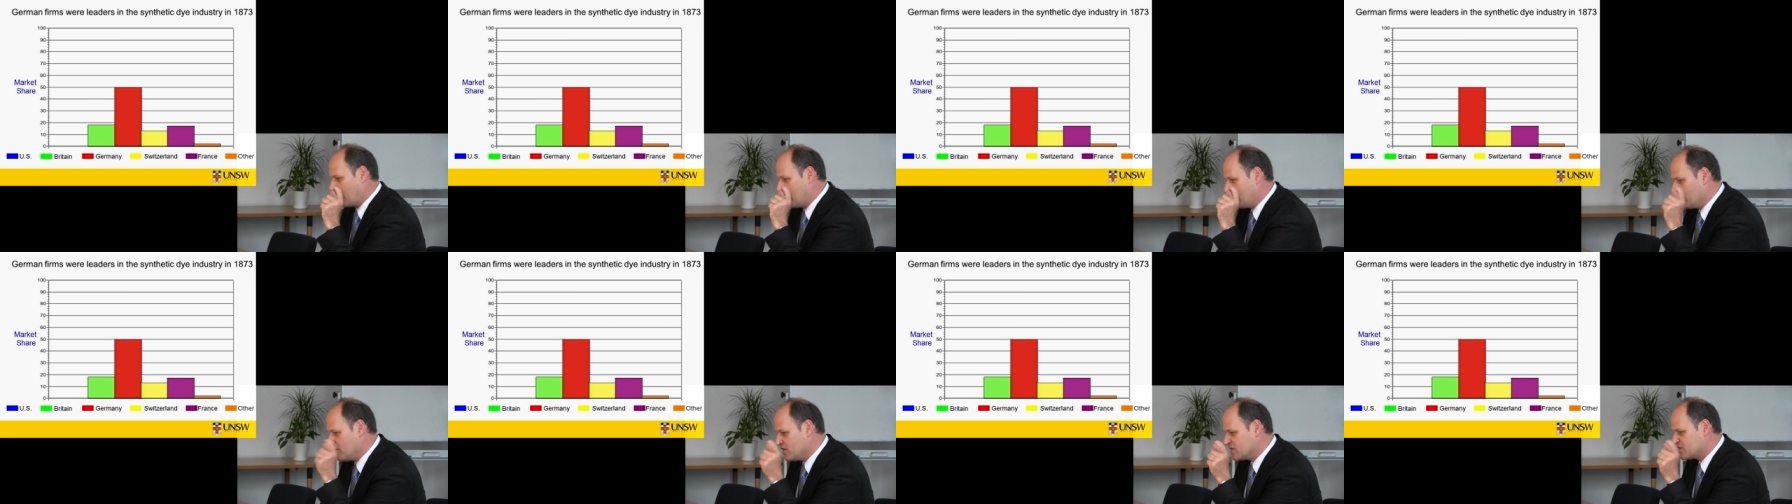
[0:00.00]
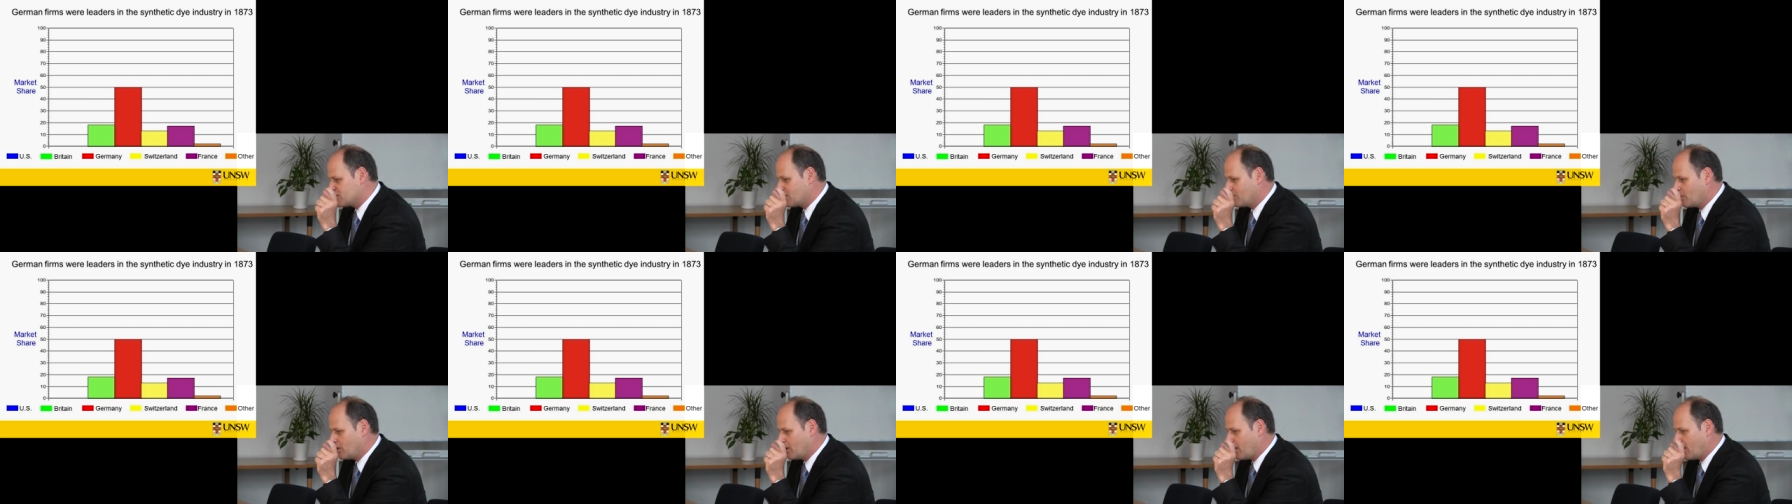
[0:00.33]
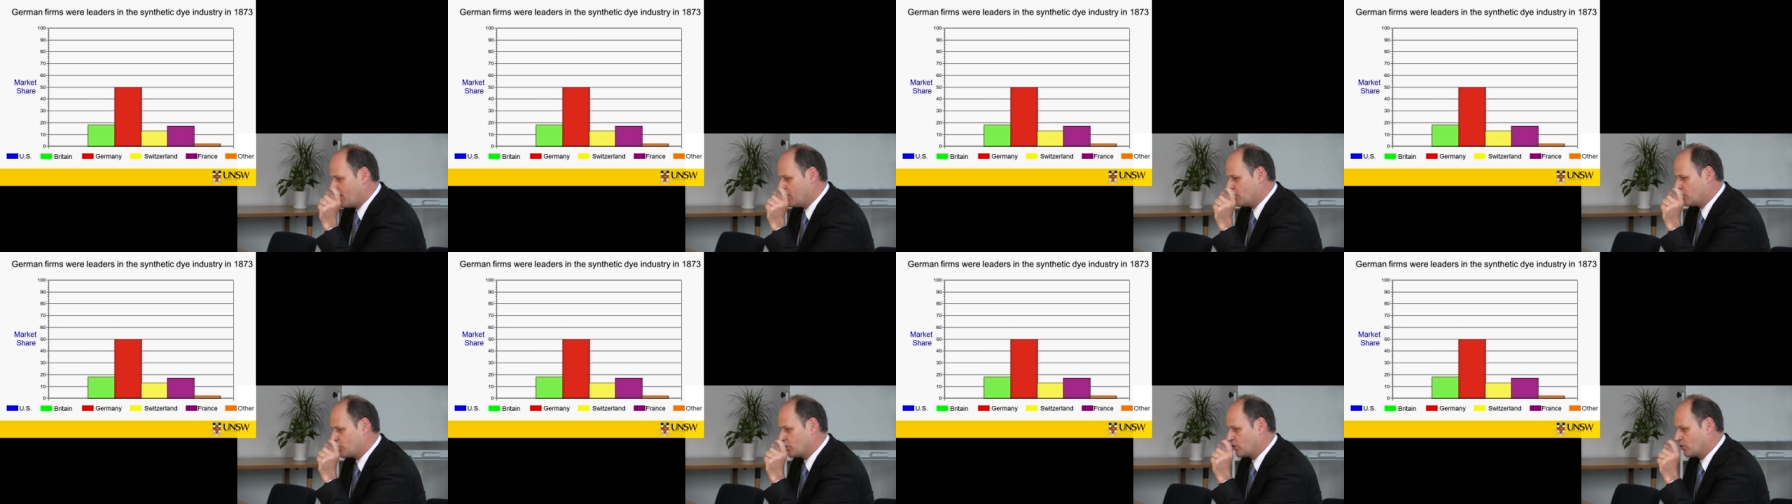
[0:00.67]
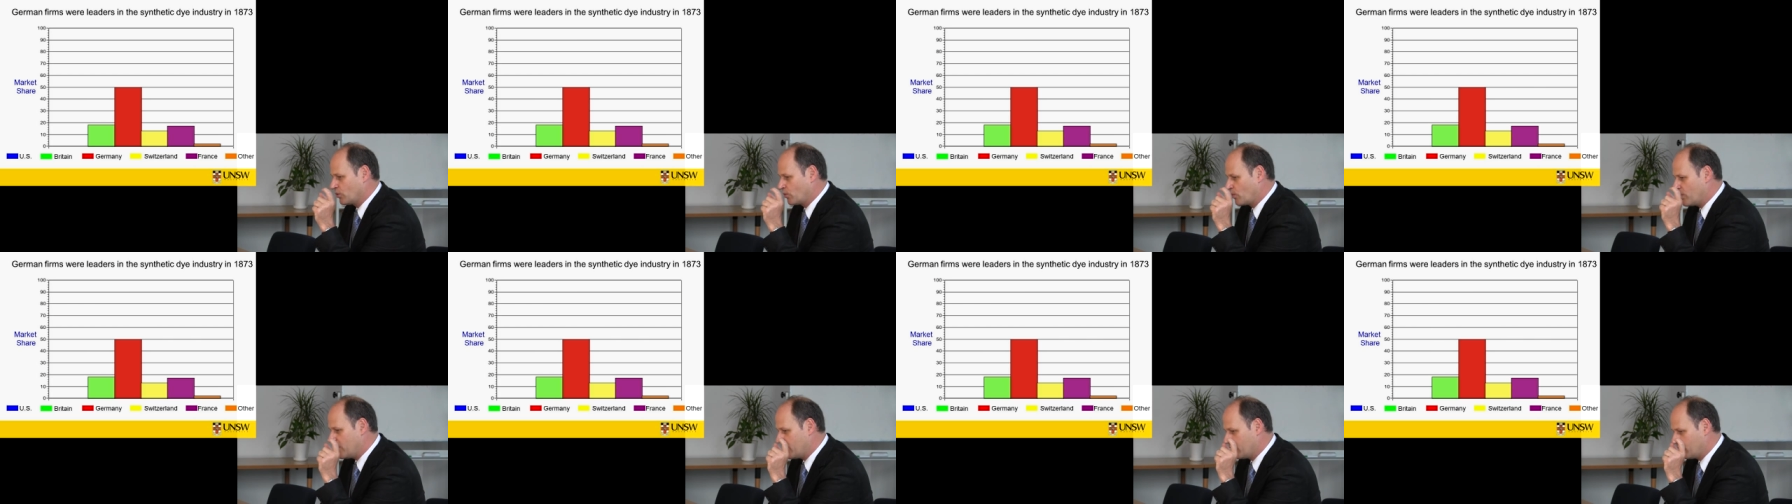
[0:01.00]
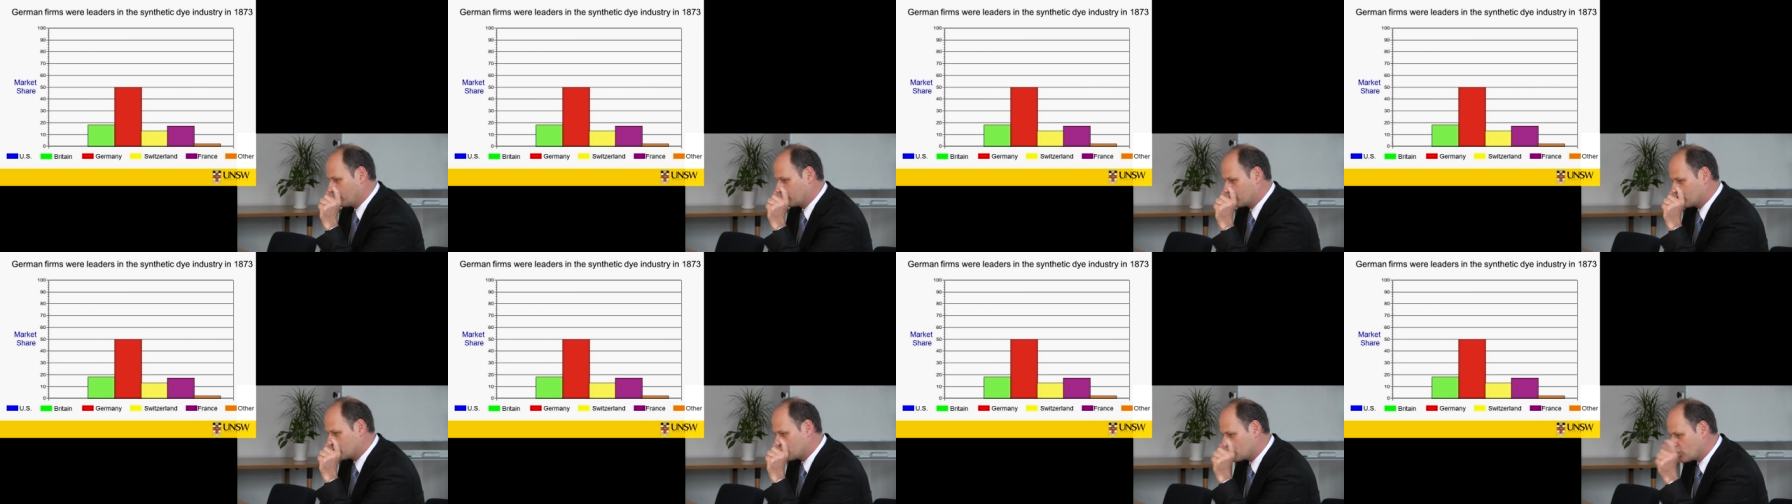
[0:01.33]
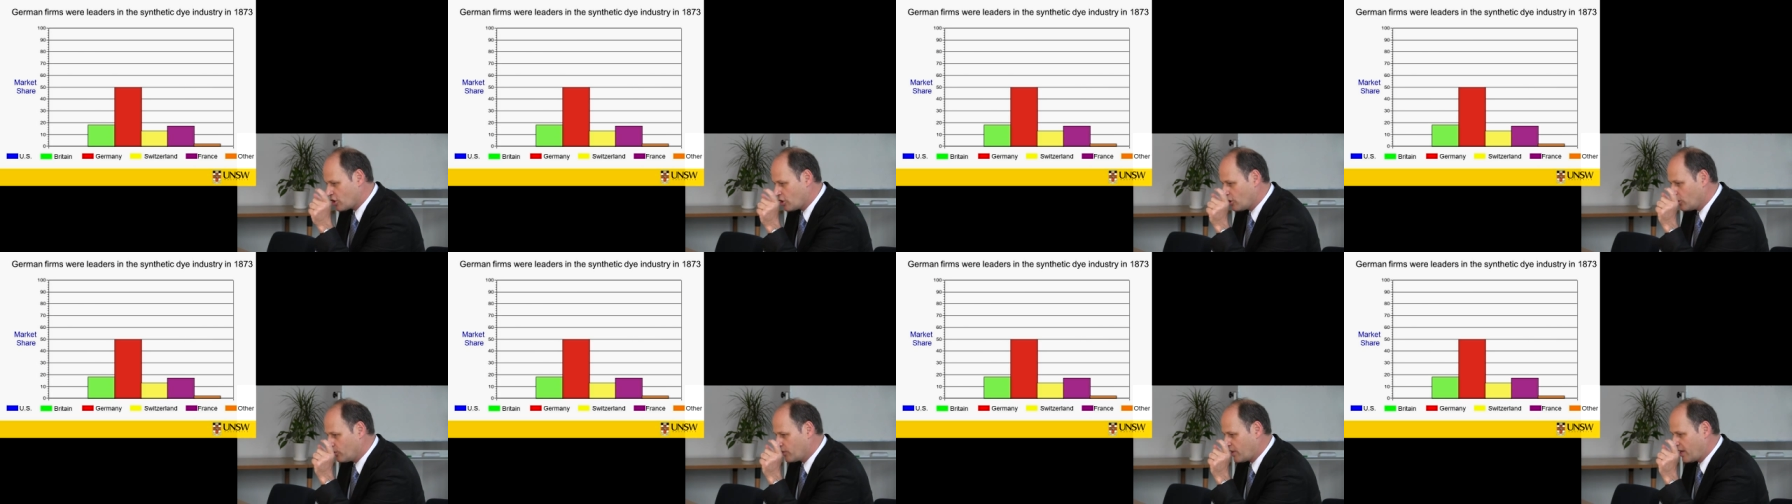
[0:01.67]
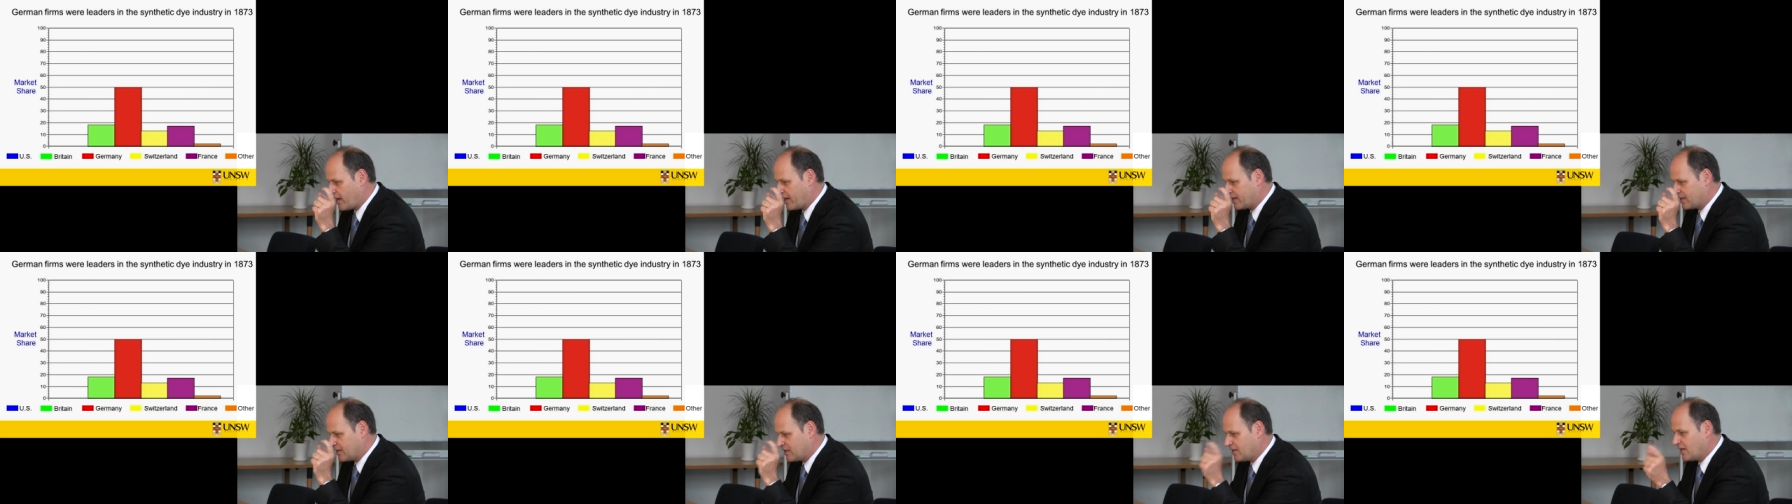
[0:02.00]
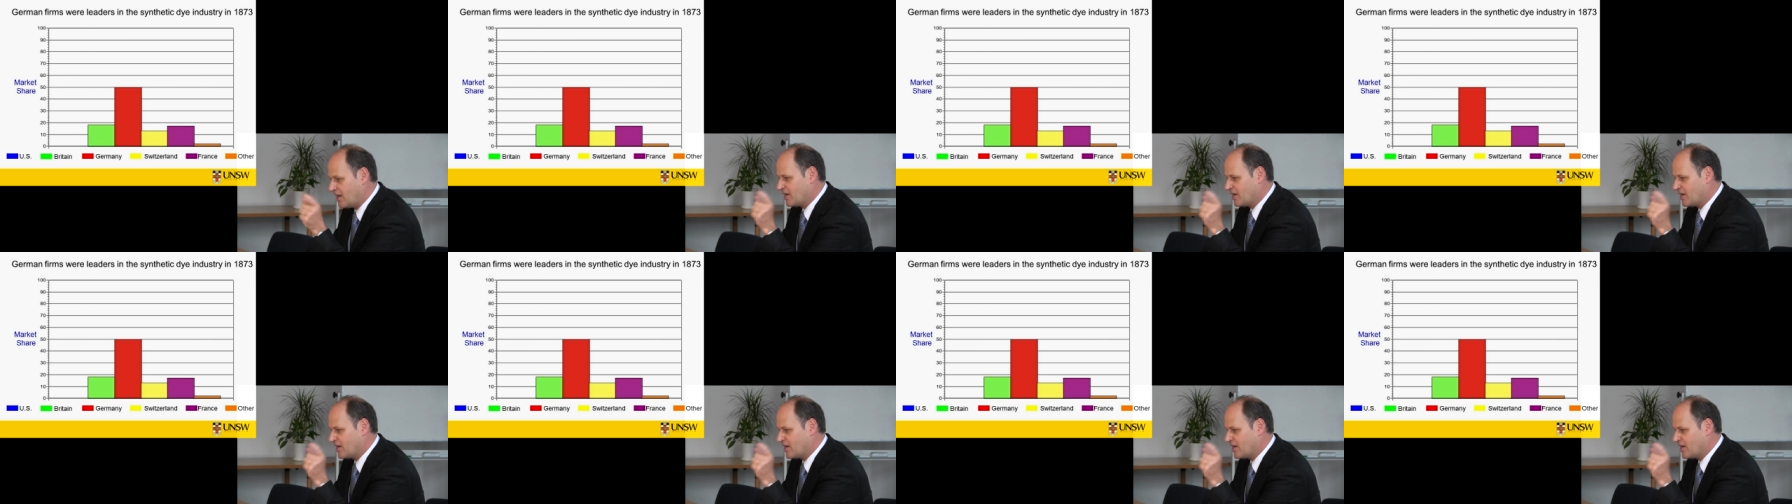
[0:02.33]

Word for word: In the simulation, we could show that,